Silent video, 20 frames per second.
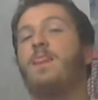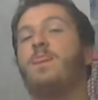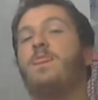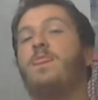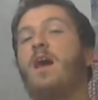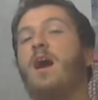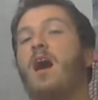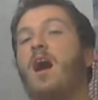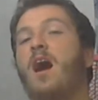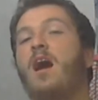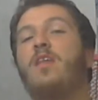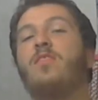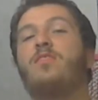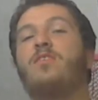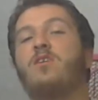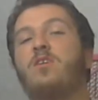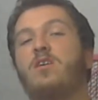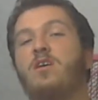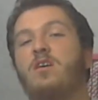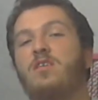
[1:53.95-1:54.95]

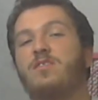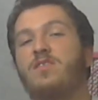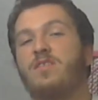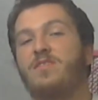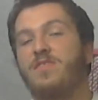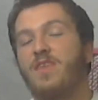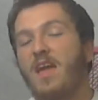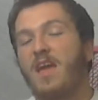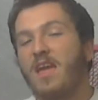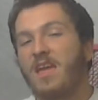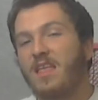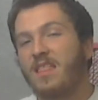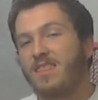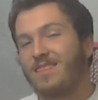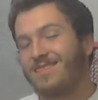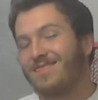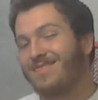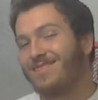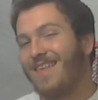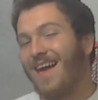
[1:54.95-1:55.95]
The thing
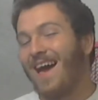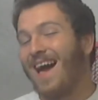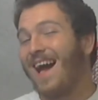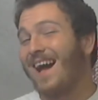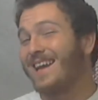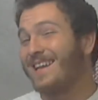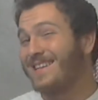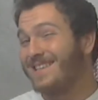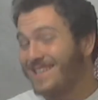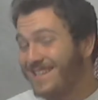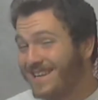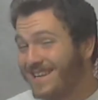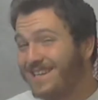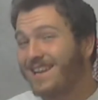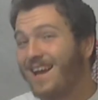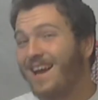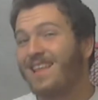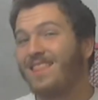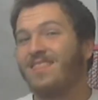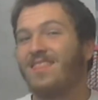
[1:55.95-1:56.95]
that I did
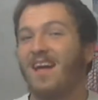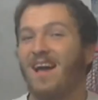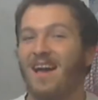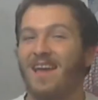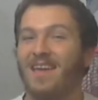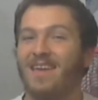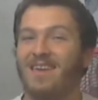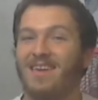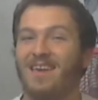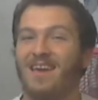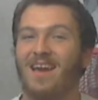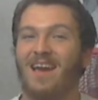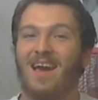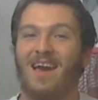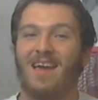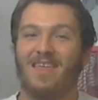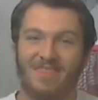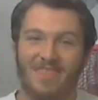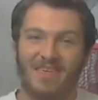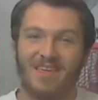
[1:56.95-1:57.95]
not like,
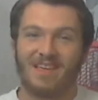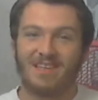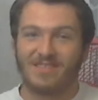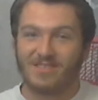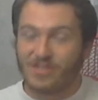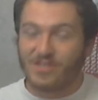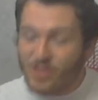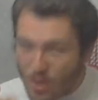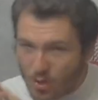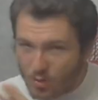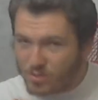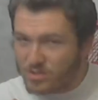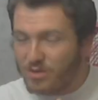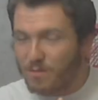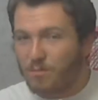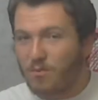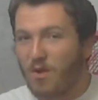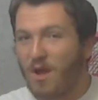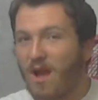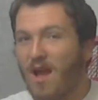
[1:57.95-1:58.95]
I think it's no
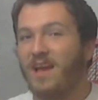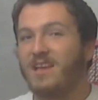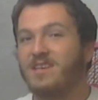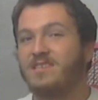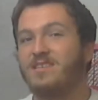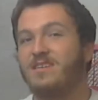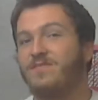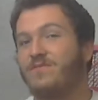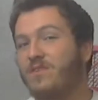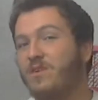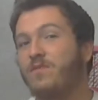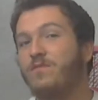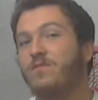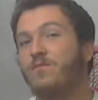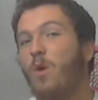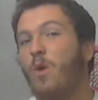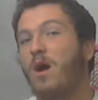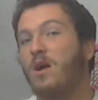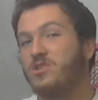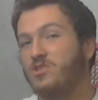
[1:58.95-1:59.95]
surprise if
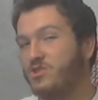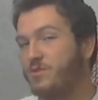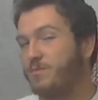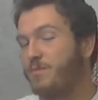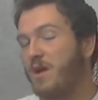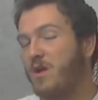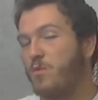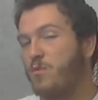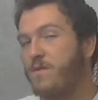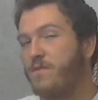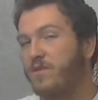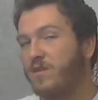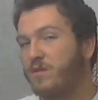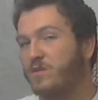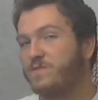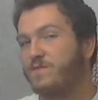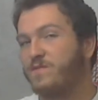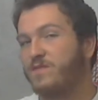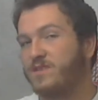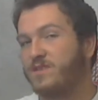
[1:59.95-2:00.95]
you've watched my
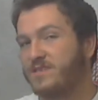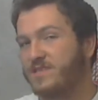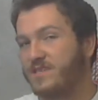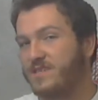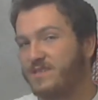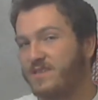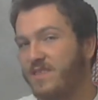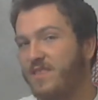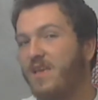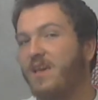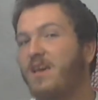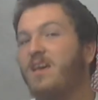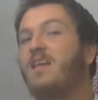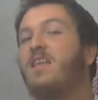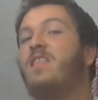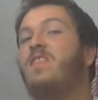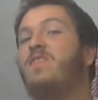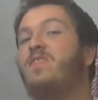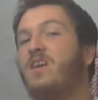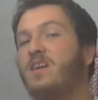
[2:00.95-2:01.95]
reviews for the season
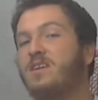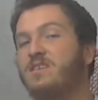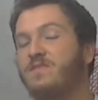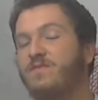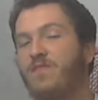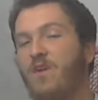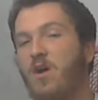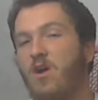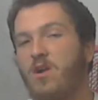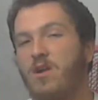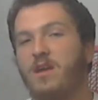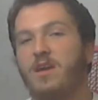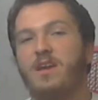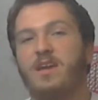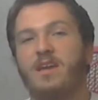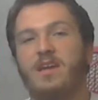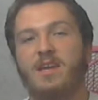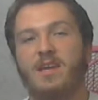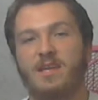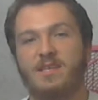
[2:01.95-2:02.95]
thus far,
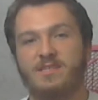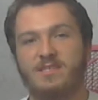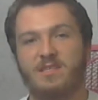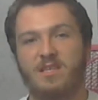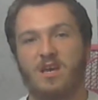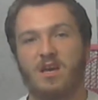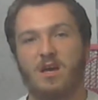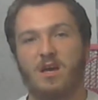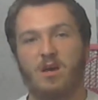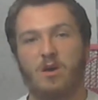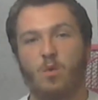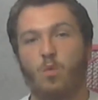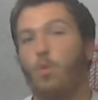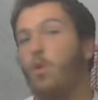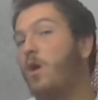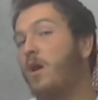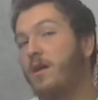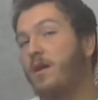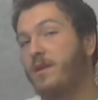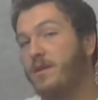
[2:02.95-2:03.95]
it's the
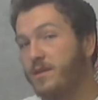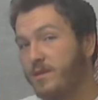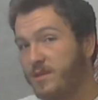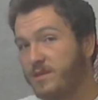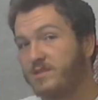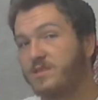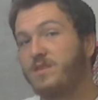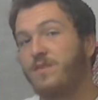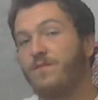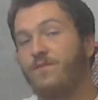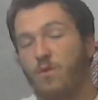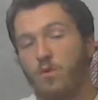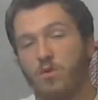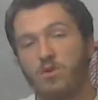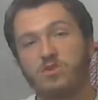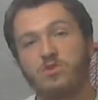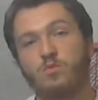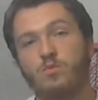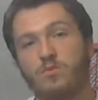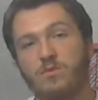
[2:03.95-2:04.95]
one is the
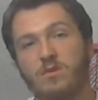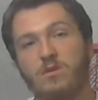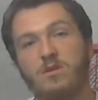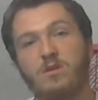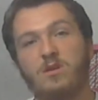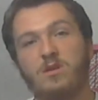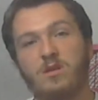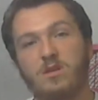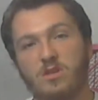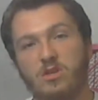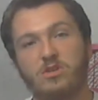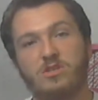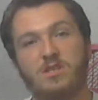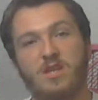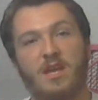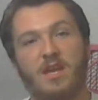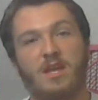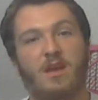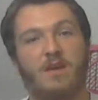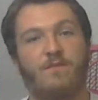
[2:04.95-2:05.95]
forced, looks
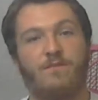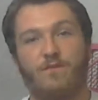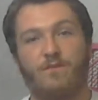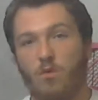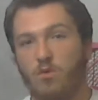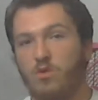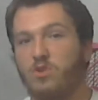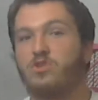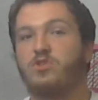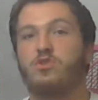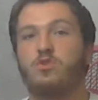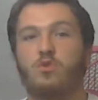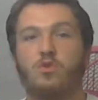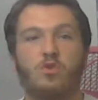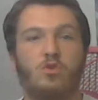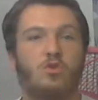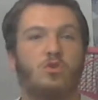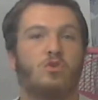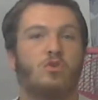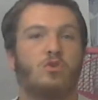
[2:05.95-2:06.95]
like a forced
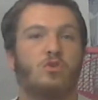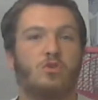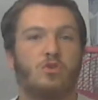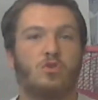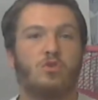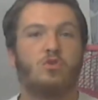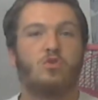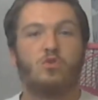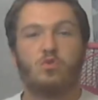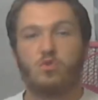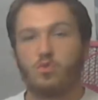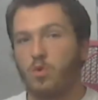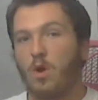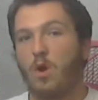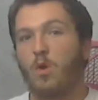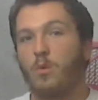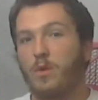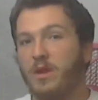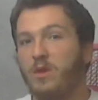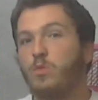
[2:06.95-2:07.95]

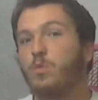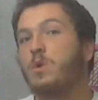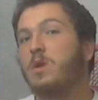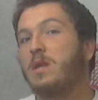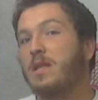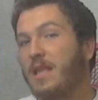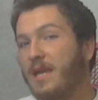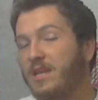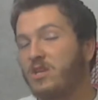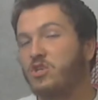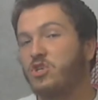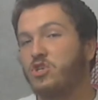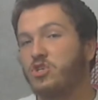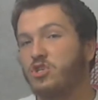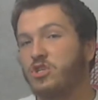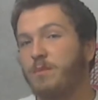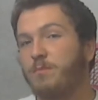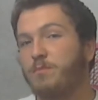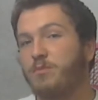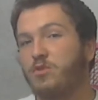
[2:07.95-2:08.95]
growing
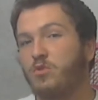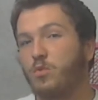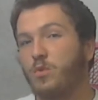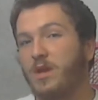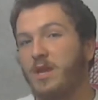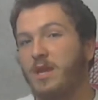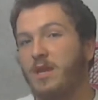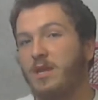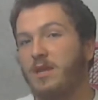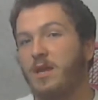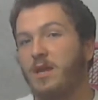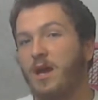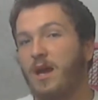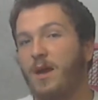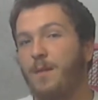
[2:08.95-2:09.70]
relationship between